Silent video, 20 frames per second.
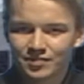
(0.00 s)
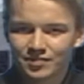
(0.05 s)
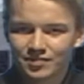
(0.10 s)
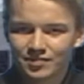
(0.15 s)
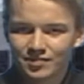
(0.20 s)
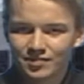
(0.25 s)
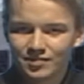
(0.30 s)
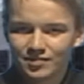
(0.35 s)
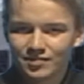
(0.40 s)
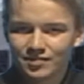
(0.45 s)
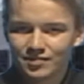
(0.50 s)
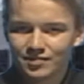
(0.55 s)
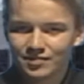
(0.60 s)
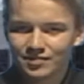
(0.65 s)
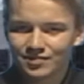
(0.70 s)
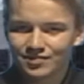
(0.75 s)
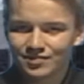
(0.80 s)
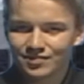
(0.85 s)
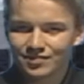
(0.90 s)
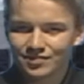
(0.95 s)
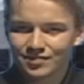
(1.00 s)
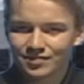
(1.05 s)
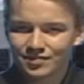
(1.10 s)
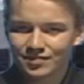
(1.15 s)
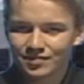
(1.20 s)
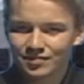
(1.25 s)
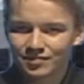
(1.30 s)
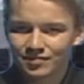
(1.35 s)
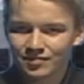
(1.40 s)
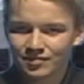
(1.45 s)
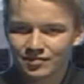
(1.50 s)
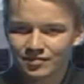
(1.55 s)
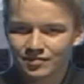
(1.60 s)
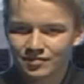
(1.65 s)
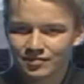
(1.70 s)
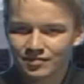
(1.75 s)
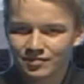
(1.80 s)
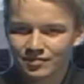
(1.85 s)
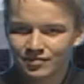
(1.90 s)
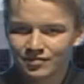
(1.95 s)

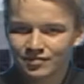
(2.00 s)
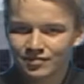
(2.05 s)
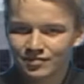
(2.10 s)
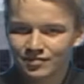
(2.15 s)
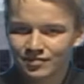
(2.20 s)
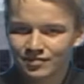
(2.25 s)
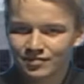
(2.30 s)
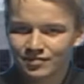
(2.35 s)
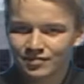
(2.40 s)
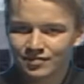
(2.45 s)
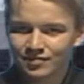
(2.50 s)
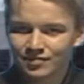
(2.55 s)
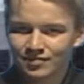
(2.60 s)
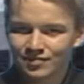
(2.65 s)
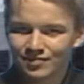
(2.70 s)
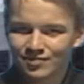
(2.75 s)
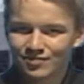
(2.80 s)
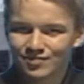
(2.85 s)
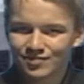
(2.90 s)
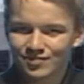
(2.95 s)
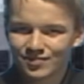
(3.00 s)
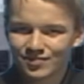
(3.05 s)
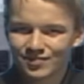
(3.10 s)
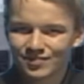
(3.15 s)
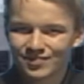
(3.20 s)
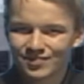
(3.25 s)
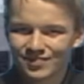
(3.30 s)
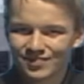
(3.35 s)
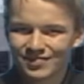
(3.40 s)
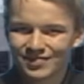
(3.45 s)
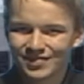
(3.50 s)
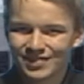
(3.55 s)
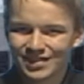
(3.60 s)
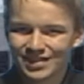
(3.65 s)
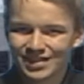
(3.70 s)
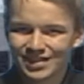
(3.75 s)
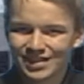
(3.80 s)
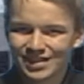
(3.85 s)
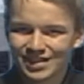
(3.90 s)
(not speaking)